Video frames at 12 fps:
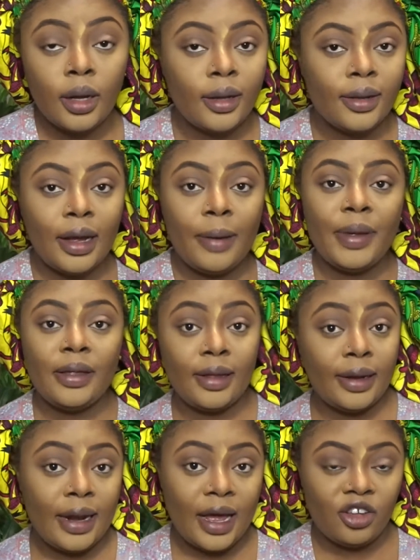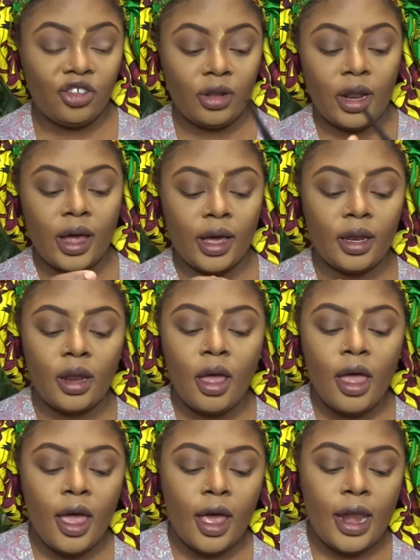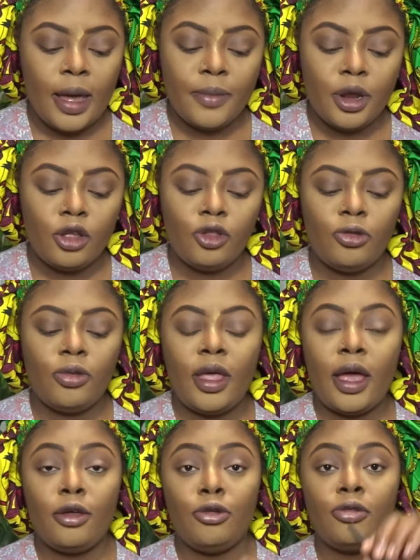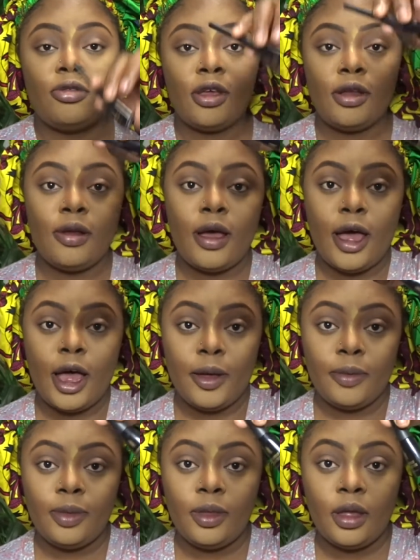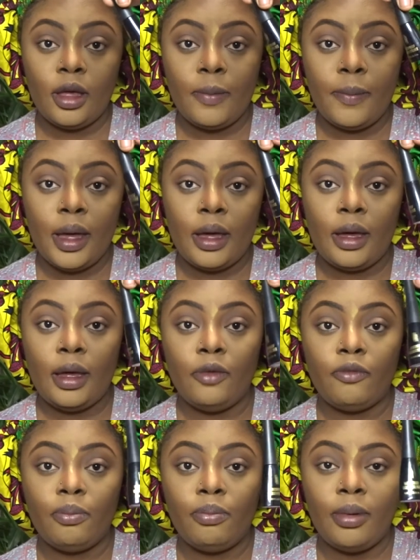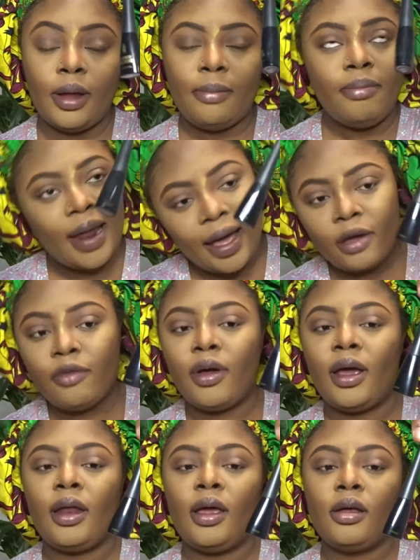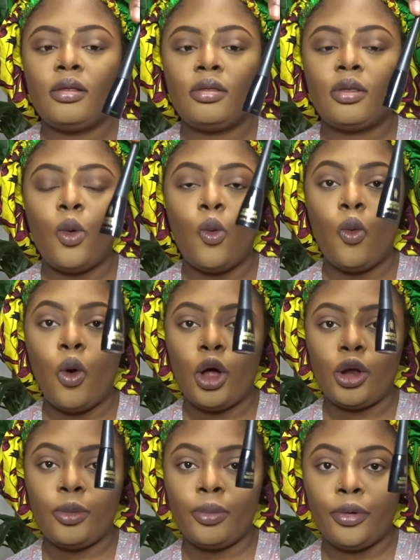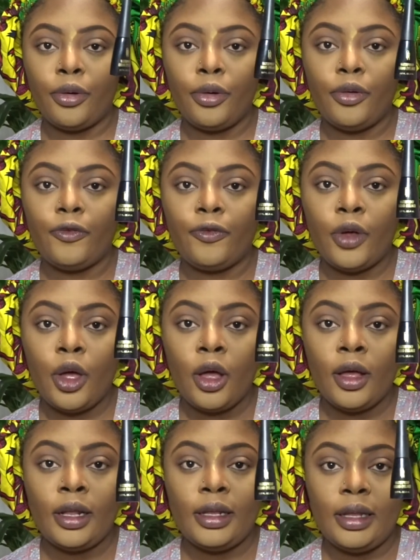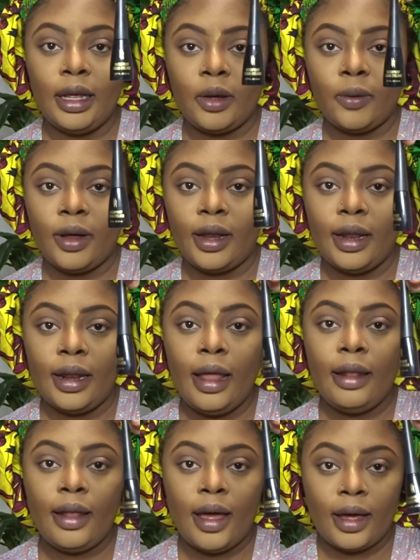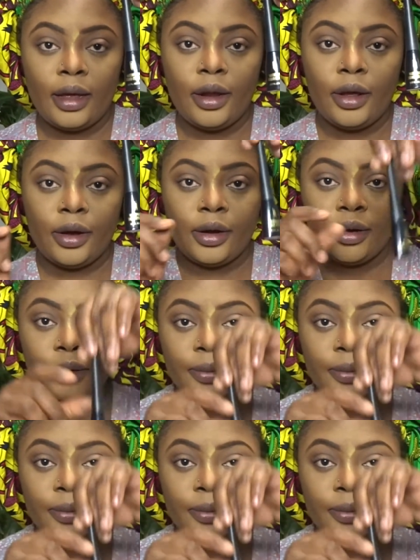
the lash line, and I'm going to do that using my Black Radiance Waterproof Liquid Liner.